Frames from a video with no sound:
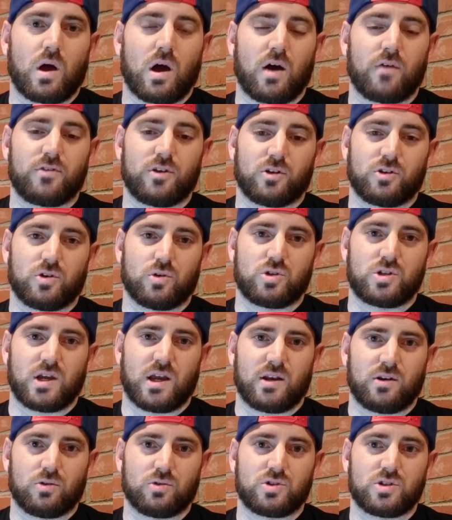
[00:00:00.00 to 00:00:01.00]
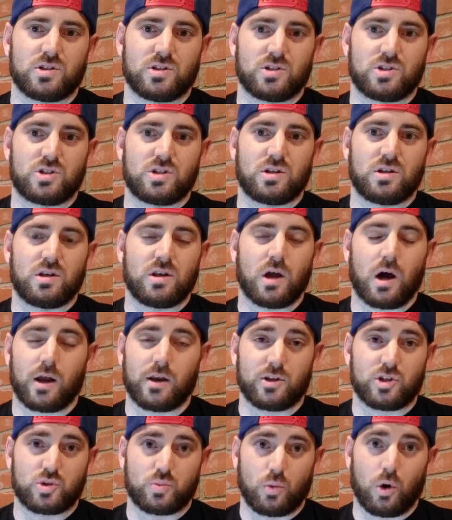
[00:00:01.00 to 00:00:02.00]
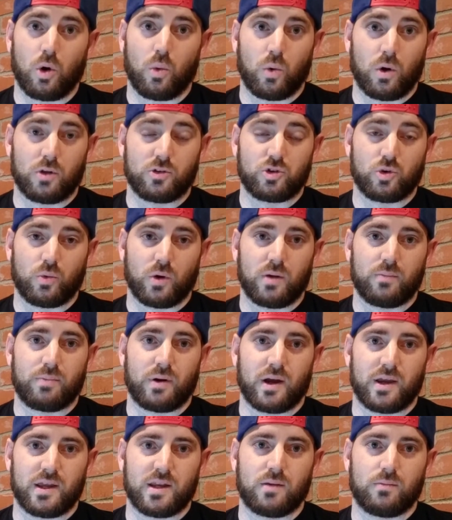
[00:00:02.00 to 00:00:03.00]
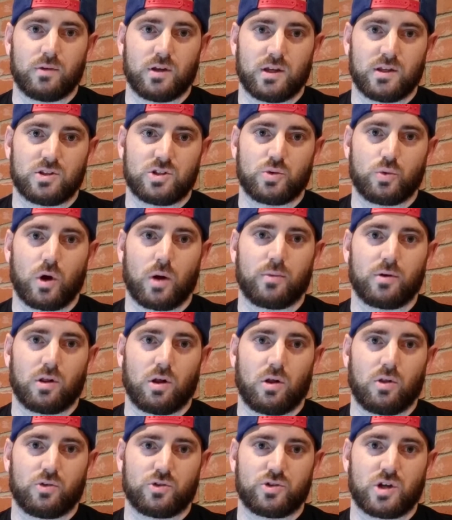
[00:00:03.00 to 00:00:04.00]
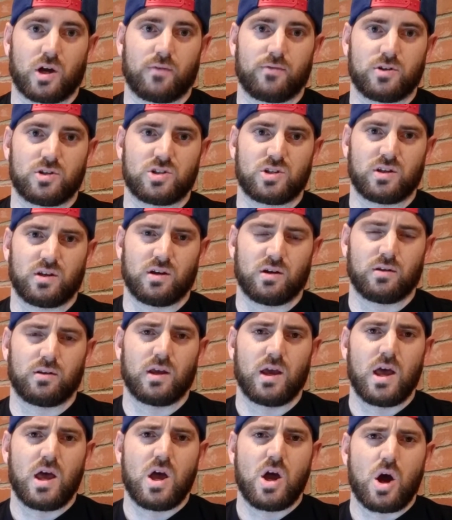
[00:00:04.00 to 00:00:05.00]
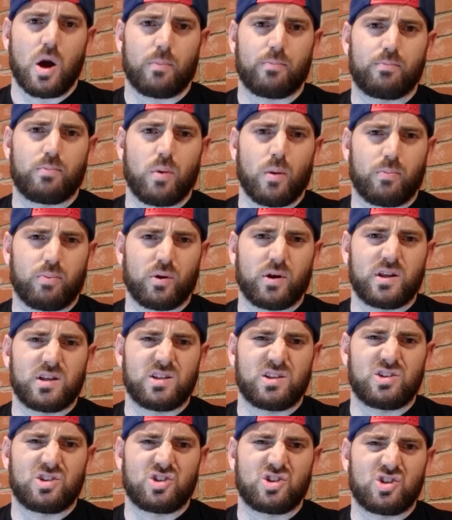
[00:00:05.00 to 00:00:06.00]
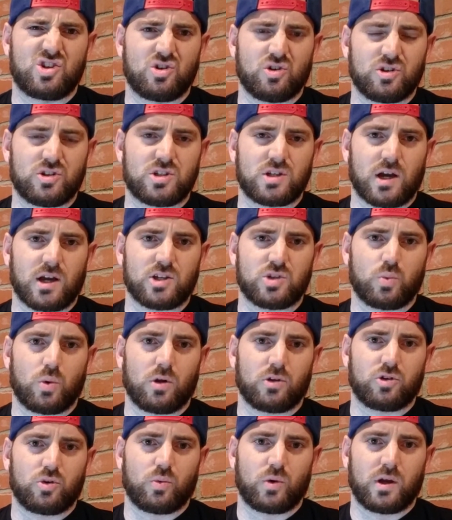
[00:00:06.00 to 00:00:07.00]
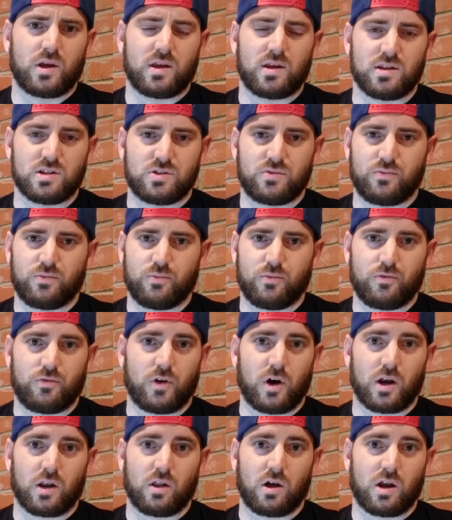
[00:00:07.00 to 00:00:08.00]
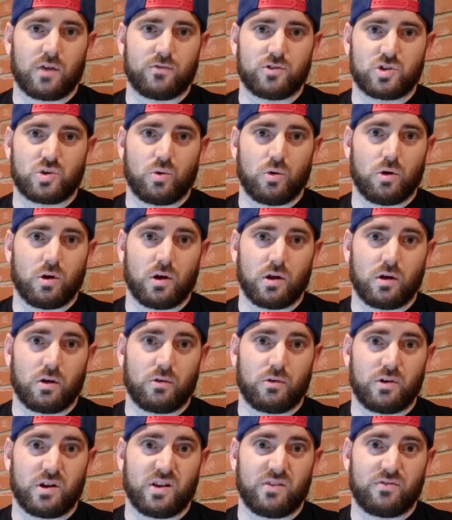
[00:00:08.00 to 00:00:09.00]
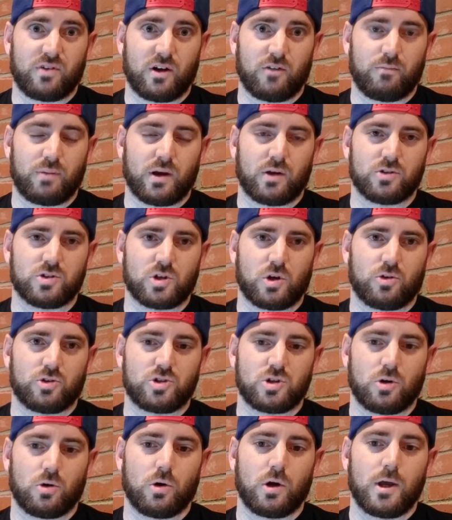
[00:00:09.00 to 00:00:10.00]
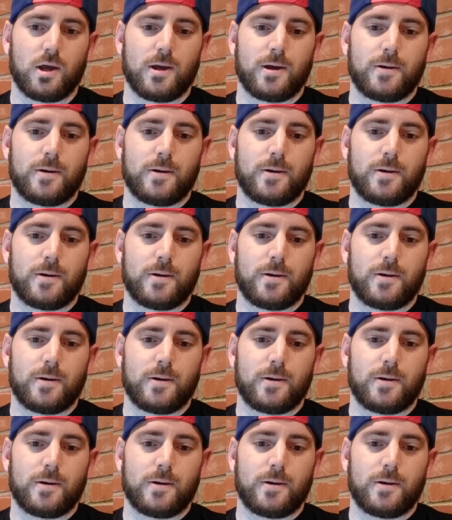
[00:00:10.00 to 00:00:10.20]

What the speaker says: Rafael dos Anjos is not a small welterweight by any means. Robbie Lawler is obviously a pretty good-sized welterweight. He's fought a lot of his career at 185 pounds also.